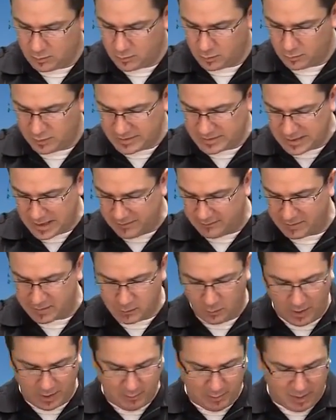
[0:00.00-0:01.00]
reason I have
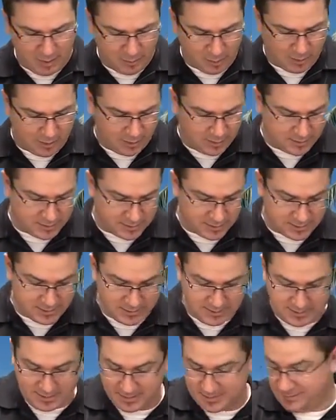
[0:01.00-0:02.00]
this white paper here is because
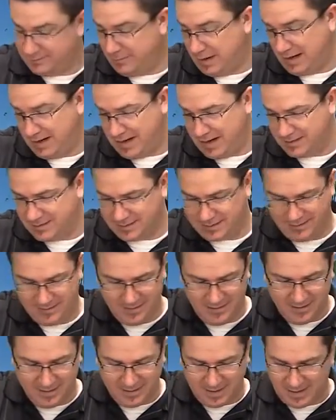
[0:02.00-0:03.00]
this isn't my desk
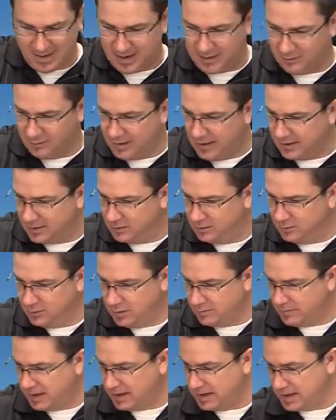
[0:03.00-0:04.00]
and I don't like glue
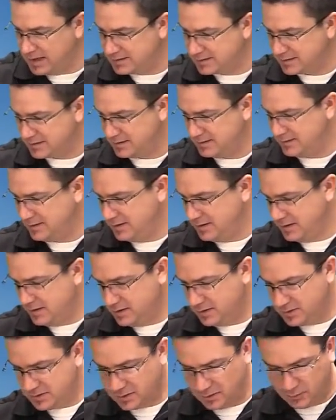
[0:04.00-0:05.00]
on my desk.
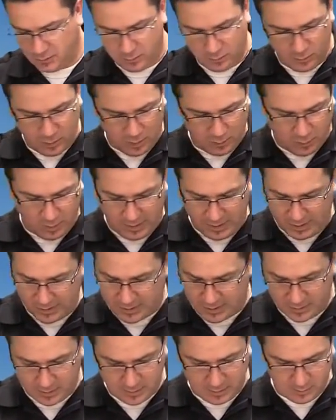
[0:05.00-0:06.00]
So what we
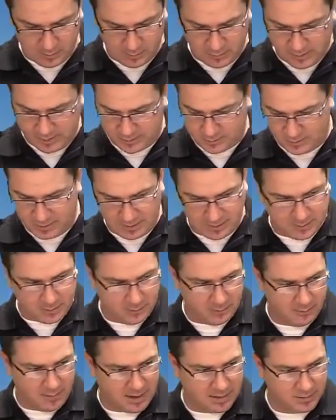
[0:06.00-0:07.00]
need to do is we need
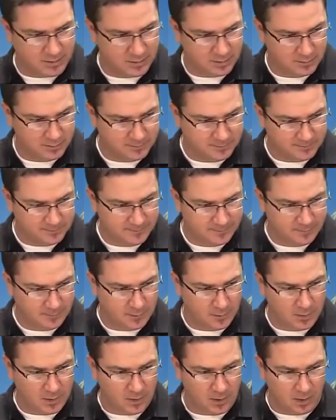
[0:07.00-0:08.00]
to measure
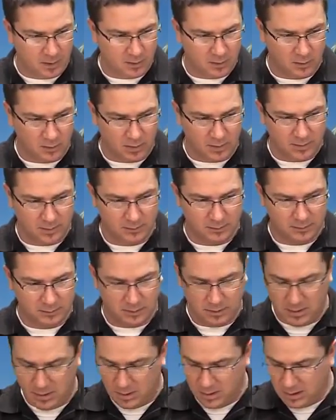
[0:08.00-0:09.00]
our cork.
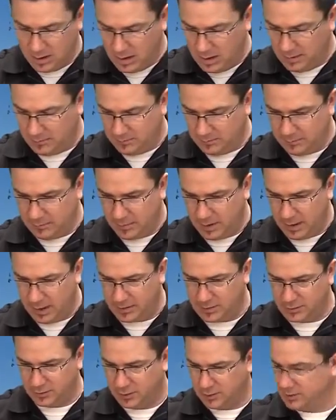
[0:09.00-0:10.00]

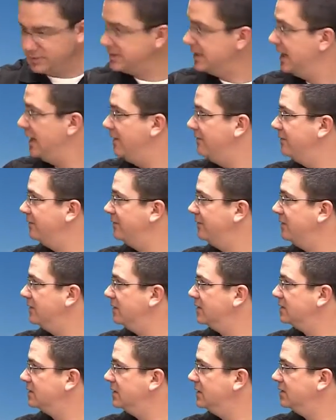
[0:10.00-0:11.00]
As you'll notice, I have
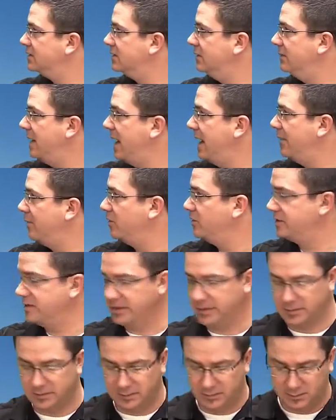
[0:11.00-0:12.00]
some hammers
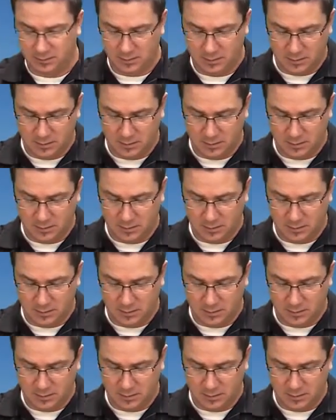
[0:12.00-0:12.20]
here.